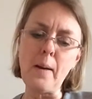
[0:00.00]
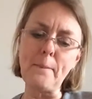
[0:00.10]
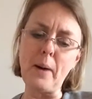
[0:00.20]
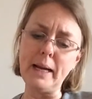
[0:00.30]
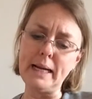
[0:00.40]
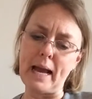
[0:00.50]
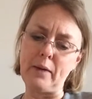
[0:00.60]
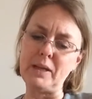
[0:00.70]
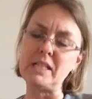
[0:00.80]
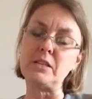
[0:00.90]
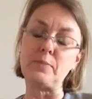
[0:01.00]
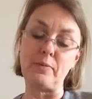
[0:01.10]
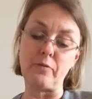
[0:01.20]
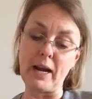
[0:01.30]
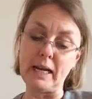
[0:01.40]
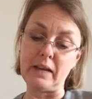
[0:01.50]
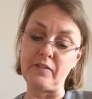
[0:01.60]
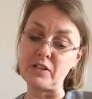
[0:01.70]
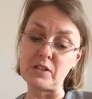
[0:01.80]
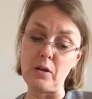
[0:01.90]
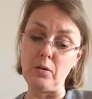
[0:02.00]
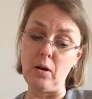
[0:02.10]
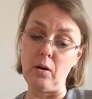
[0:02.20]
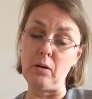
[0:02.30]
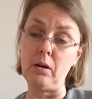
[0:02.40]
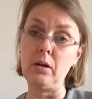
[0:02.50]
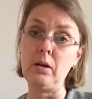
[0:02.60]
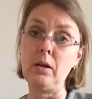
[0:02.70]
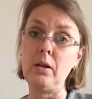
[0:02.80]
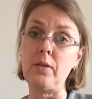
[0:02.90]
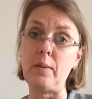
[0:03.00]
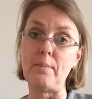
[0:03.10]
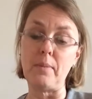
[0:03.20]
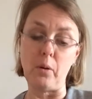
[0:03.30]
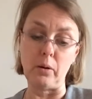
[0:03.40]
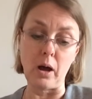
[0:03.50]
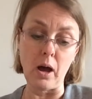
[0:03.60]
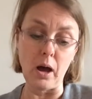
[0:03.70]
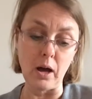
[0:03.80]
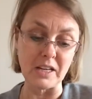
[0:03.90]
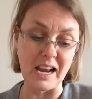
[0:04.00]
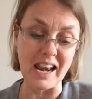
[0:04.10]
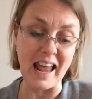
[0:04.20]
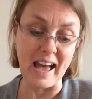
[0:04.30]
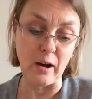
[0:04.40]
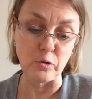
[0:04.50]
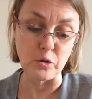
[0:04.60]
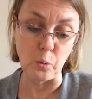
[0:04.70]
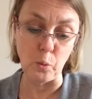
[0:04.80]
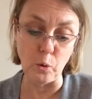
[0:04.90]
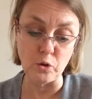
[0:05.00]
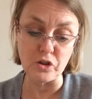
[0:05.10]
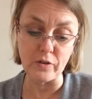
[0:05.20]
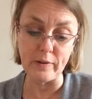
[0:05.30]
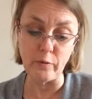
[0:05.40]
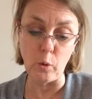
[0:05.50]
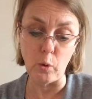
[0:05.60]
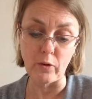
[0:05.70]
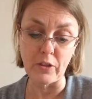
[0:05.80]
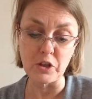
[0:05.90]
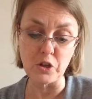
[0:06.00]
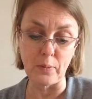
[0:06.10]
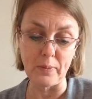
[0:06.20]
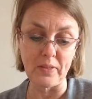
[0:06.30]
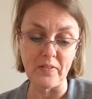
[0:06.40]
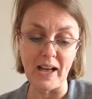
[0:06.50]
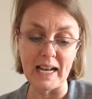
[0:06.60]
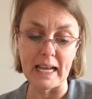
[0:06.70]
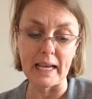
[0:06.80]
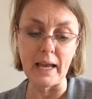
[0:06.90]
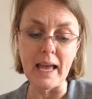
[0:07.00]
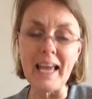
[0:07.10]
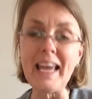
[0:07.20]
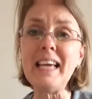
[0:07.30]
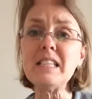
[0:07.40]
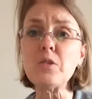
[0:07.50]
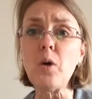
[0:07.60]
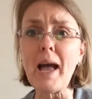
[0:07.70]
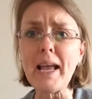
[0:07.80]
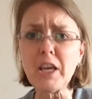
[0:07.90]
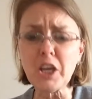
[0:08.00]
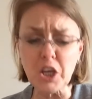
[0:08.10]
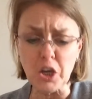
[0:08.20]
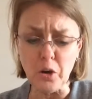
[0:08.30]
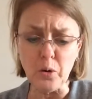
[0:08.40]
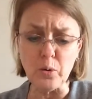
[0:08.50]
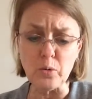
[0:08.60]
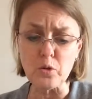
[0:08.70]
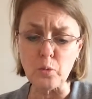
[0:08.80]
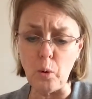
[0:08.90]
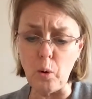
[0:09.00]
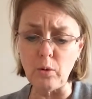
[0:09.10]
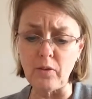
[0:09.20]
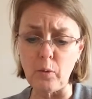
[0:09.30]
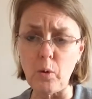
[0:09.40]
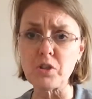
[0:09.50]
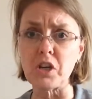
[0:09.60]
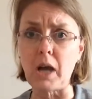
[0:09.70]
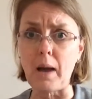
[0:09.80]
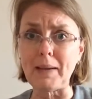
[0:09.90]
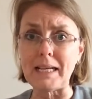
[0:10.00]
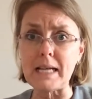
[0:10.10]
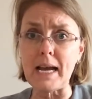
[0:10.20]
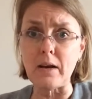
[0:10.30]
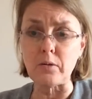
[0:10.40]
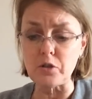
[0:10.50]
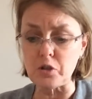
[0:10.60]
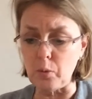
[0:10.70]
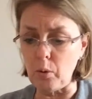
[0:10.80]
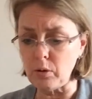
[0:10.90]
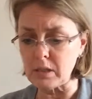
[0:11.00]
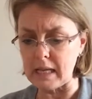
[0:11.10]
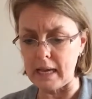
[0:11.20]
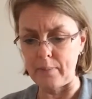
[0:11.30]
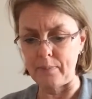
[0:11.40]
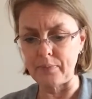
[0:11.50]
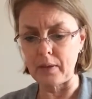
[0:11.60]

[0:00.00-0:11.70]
By now it had been raining for so long that Mog heard a loud, watery roar at the top of the valley. He saw a huge wall of water coming down towards him.